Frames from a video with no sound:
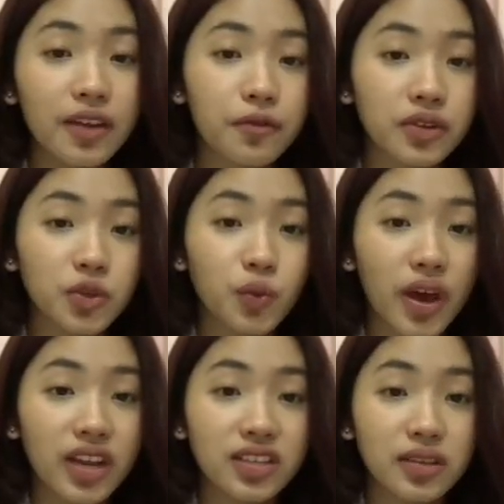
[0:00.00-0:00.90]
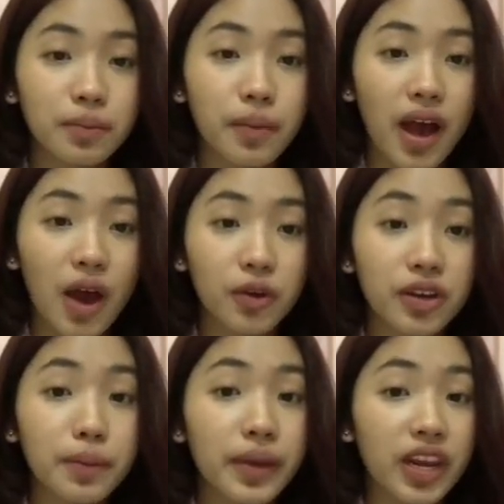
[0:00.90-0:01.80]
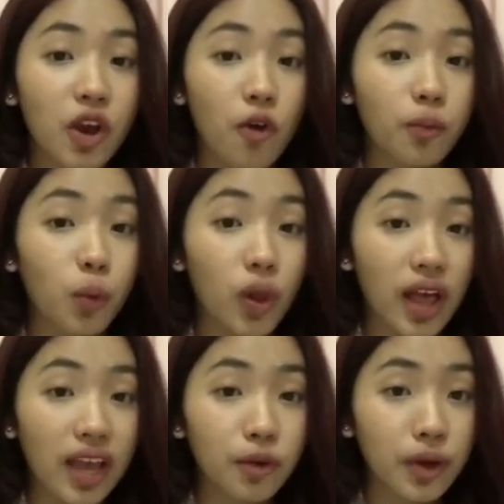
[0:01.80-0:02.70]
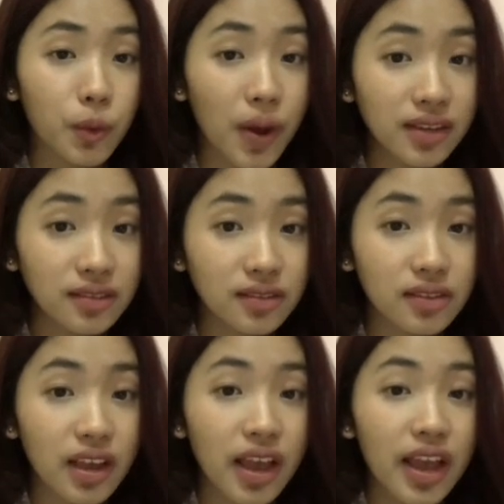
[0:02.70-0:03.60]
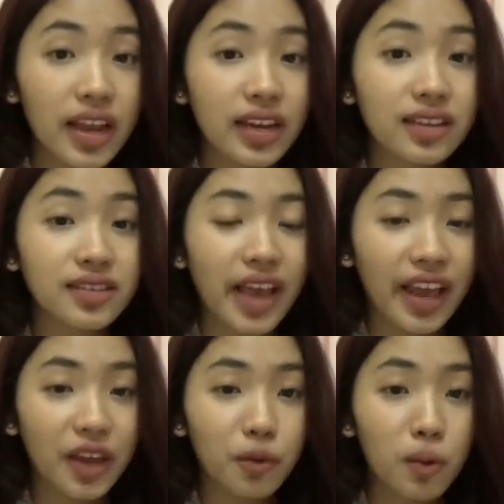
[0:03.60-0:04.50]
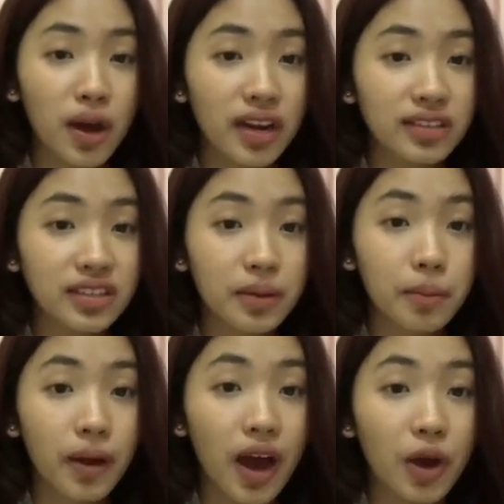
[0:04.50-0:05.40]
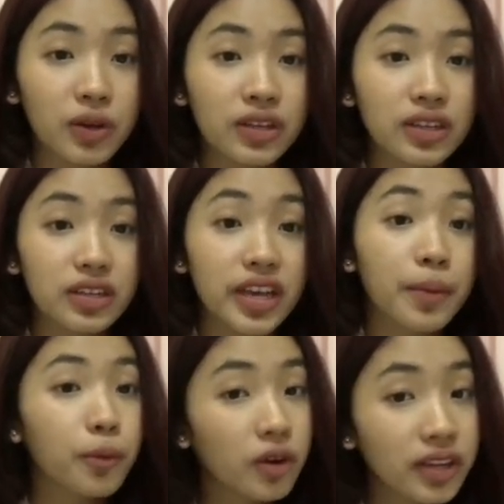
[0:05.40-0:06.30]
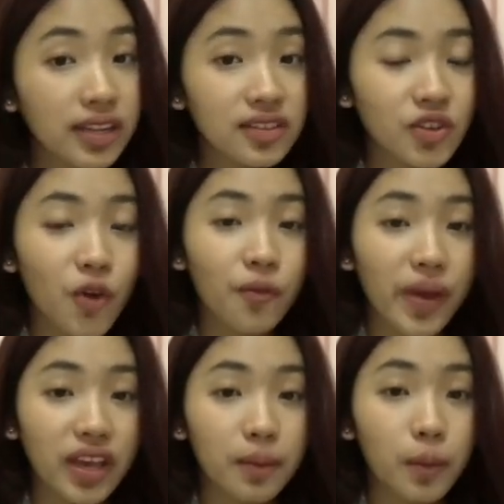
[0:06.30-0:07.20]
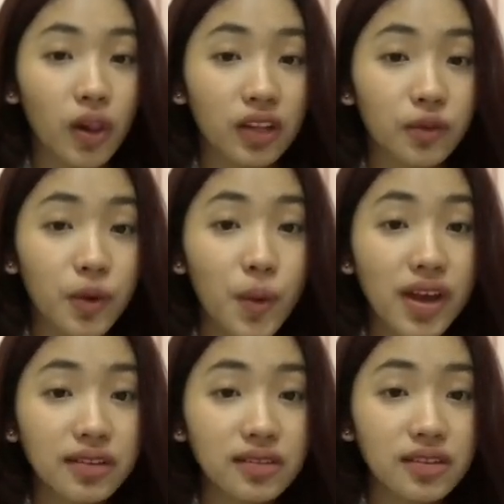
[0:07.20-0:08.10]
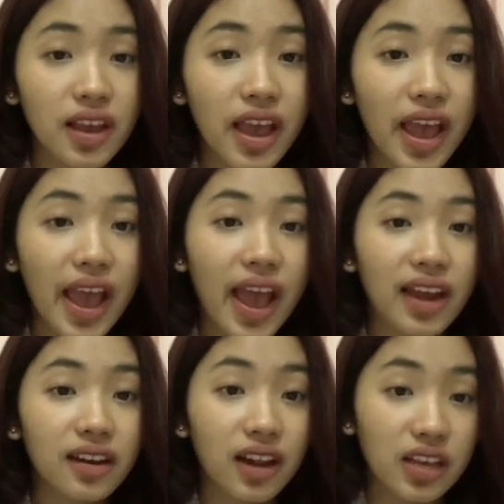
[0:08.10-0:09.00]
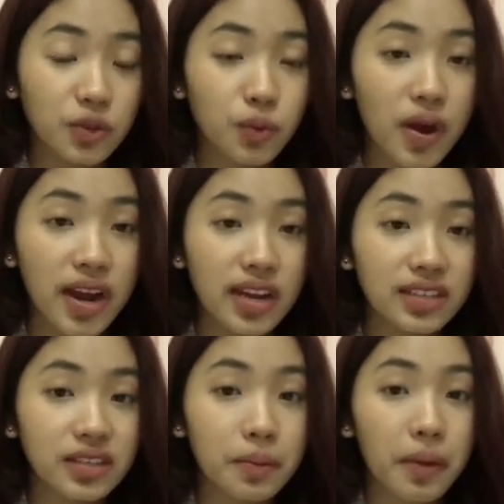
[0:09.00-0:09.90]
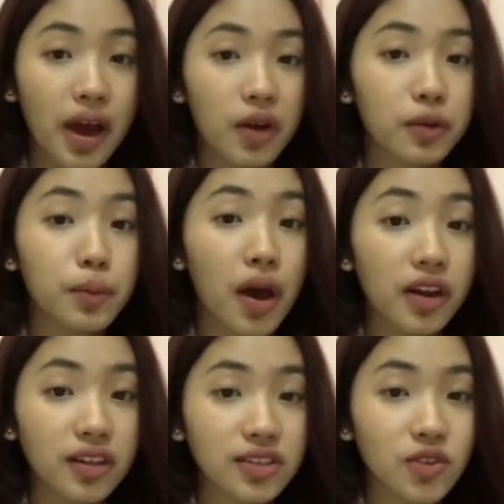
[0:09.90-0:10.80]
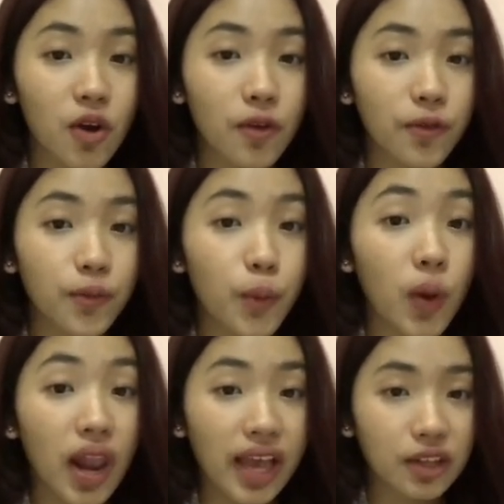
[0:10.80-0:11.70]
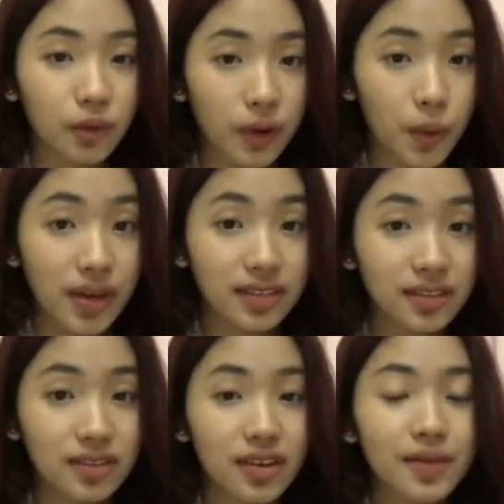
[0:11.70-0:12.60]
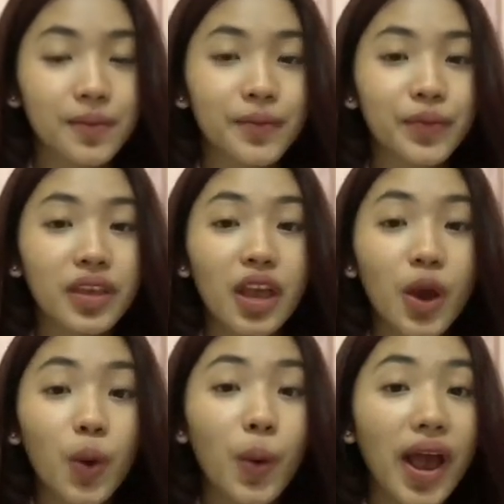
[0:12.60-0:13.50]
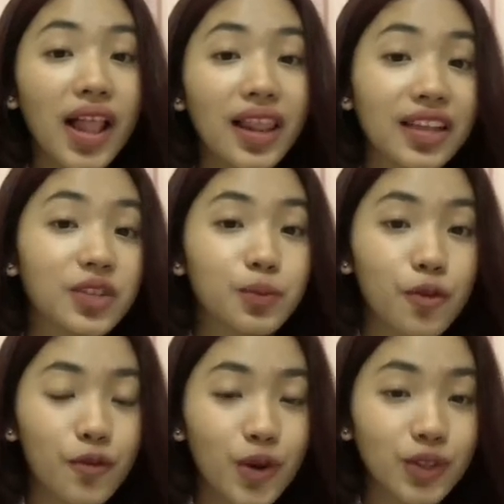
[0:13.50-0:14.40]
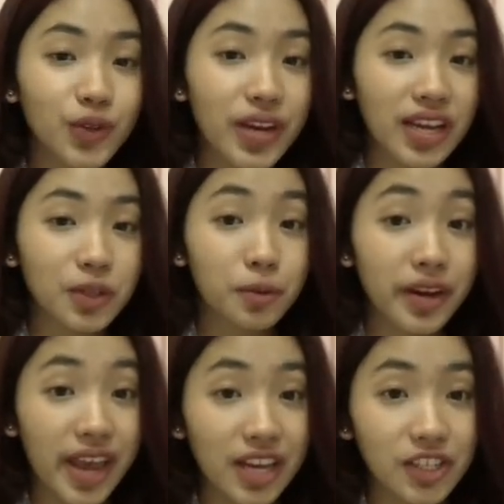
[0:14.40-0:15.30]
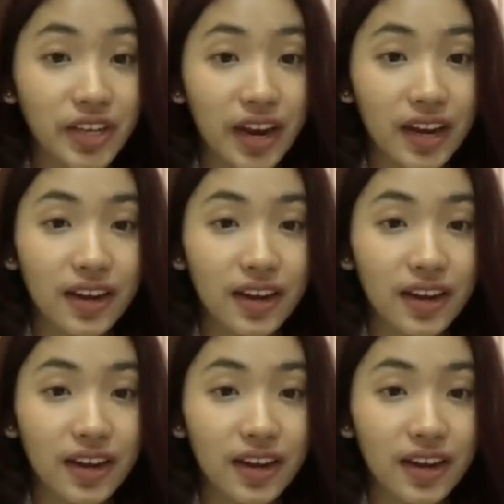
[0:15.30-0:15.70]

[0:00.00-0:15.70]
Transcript: first one is about the meaning of polite requests. The second one is about the importance of making a polite request. And the last one is about models of polite request. Well, let's move on to the explanation.